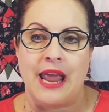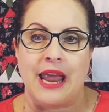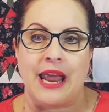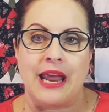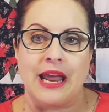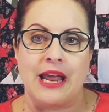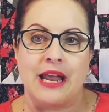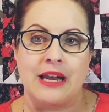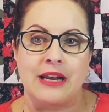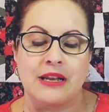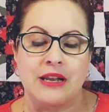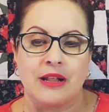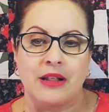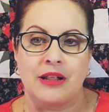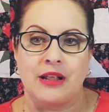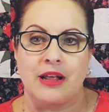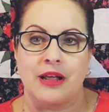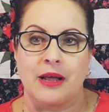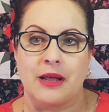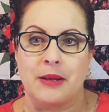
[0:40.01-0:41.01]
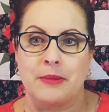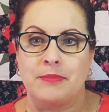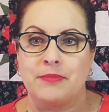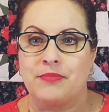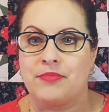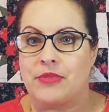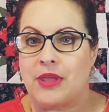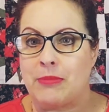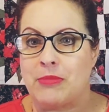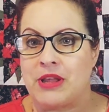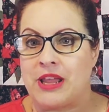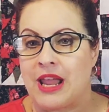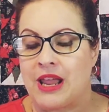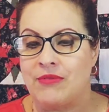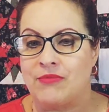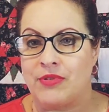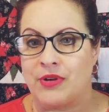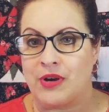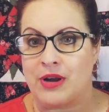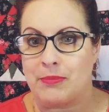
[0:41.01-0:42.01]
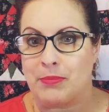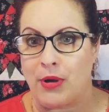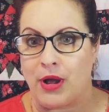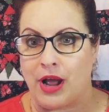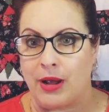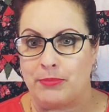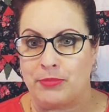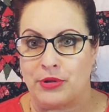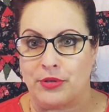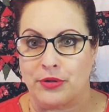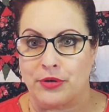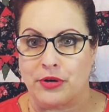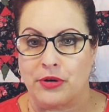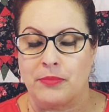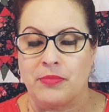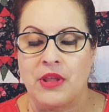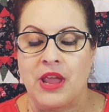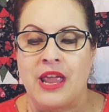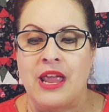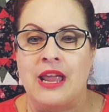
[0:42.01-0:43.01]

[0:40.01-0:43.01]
and they became very popular.